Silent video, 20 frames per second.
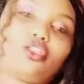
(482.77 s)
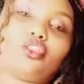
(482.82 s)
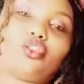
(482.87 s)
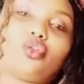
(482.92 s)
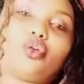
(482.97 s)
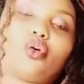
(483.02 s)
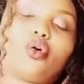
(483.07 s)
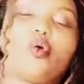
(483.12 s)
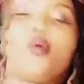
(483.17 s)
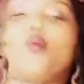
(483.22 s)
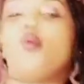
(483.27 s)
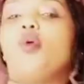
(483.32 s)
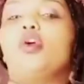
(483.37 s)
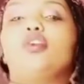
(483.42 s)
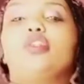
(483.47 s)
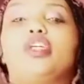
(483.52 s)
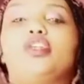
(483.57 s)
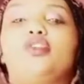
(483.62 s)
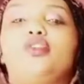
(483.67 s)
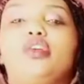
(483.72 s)
So what
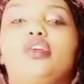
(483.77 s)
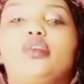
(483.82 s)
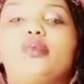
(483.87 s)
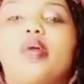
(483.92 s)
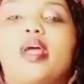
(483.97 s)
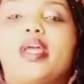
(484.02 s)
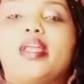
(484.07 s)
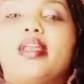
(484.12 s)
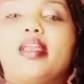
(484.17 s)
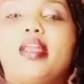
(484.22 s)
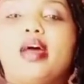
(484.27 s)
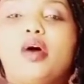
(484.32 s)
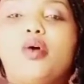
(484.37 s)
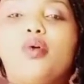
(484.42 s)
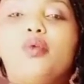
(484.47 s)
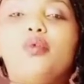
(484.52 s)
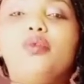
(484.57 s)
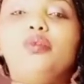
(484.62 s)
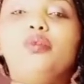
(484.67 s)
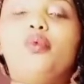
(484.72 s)
you're doing right
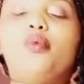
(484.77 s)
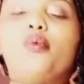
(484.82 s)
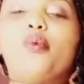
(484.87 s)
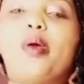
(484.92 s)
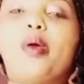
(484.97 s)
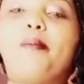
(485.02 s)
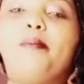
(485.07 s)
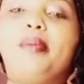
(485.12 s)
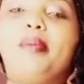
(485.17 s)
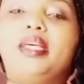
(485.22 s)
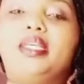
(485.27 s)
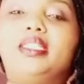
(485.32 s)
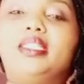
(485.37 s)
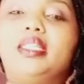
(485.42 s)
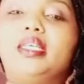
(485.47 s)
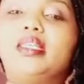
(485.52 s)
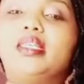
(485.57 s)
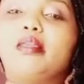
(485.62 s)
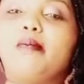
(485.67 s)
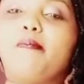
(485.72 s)
now, we are
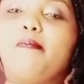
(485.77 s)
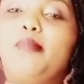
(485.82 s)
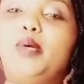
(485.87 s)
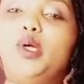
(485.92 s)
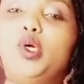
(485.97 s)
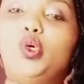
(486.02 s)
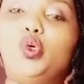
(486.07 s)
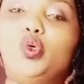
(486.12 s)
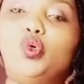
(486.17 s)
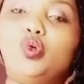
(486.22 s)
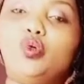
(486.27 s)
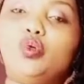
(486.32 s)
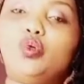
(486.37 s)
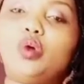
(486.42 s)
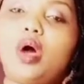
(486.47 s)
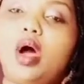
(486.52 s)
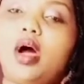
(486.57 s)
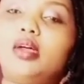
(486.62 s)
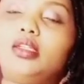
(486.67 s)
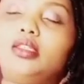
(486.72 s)
mixing the
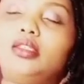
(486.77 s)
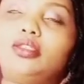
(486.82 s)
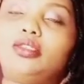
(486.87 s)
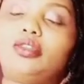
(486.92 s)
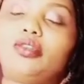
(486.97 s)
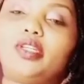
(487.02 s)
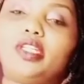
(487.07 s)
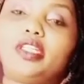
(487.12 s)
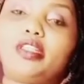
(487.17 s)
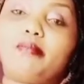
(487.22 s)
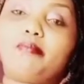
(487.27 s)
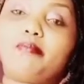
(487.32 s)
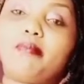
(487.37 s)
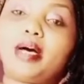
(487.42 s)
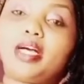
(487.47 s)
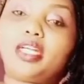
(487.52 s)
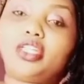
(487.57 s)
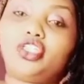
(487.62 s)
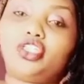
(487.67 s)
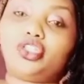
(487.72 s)
the
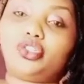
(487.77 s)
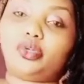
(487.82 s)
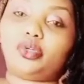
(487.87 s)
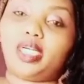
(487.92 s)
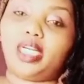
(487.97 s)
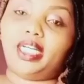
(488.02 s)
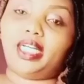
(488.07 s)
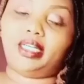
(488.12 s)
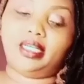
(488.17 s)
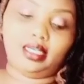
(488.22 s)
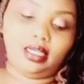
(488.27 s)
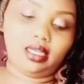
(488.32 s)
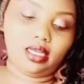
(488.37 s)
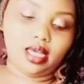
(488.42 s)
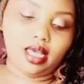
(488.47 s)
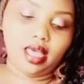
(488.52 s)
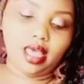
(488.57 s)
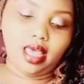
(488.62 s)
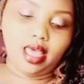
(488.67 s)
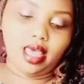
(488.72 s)
margarine
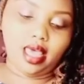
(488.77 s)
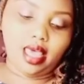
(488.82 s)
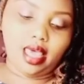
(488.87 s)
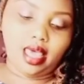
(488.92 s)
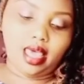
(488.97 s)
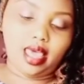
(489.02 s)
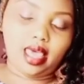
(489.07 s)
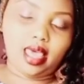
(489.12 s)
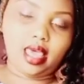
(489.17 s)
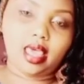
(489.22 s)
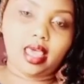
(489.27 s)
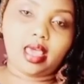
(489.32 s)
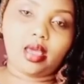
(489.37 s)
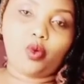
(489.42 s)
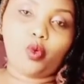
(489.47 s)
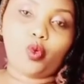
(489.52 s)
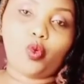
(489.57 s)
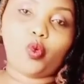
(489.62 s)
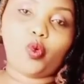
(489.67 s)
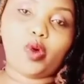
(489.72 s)

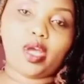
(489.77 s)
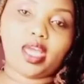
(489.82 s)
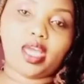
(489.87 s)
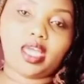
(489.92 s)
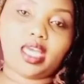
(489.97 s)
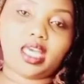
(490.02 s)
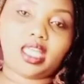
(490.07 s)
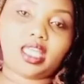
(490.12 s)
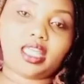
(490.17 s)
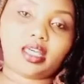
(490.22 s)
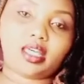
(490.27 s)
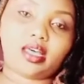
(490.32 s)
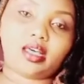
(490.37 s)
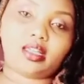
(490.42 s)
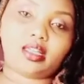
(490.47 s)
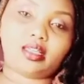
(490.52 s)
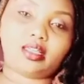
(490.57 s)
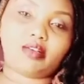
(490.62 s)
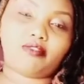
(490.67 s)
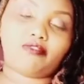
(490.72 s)
with
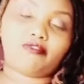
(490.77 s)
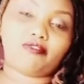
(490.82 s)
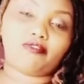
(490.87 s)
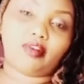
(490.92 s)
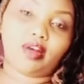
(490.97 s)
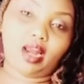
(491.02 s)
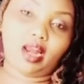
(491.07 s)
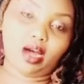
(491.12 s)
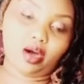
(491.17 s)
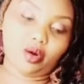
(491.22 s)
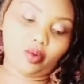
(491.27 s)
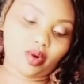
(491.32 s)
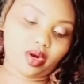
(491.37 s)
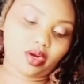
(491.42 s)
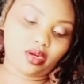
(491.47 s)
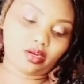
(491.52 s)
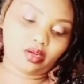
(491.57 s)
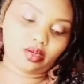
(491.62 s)
the flour,